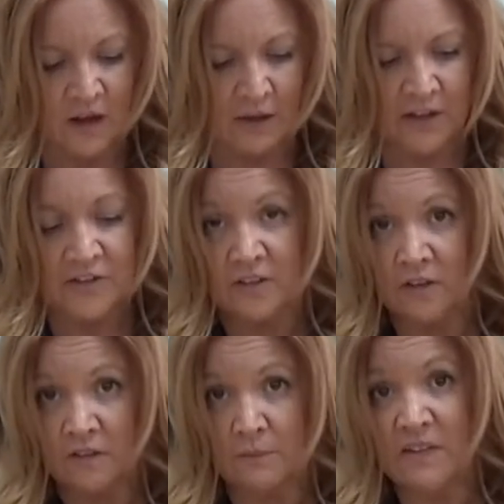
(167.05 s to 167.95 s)
I'm going to
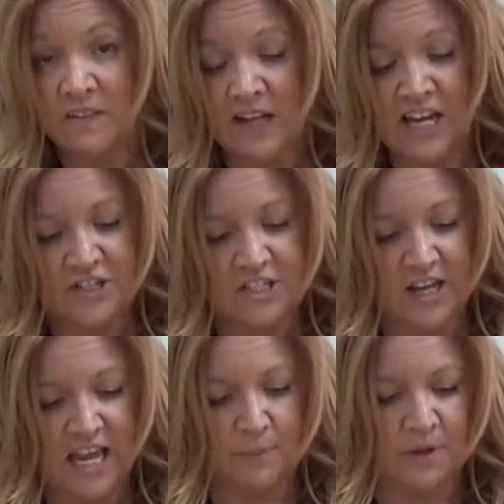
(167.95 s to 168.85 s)
use some insulation
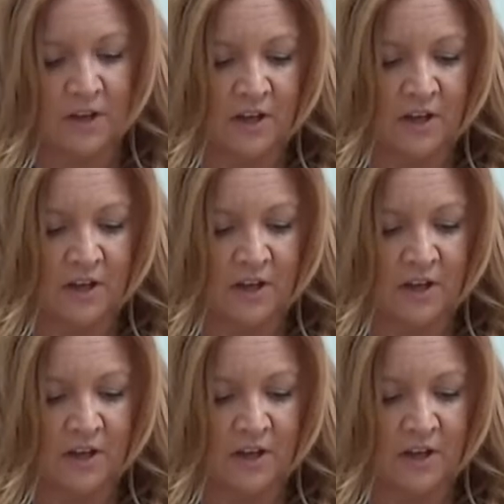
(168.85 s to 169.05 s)
tape